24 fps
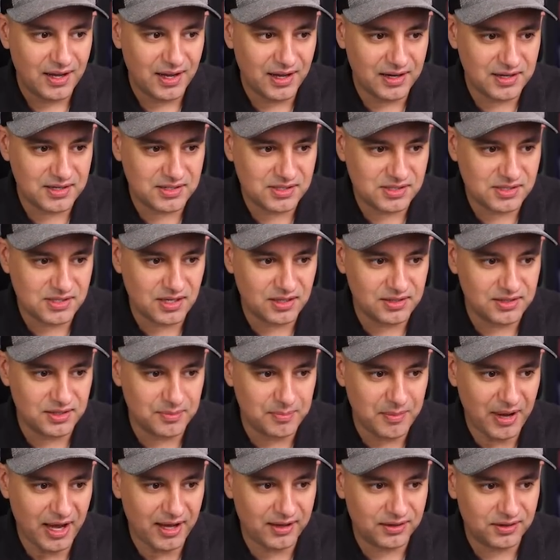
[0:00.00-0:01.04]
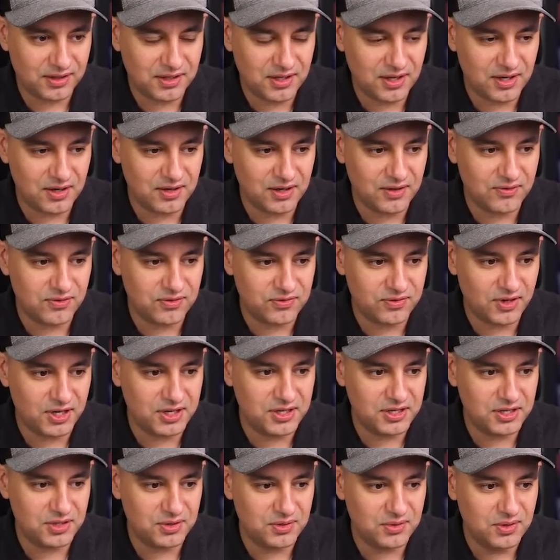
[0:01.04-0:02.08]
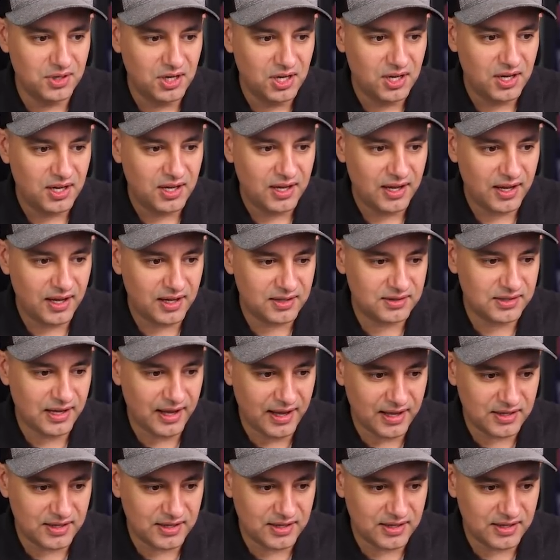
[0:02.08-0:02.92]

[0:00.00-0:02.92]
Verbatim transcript: and it's done the math here in front of you, and the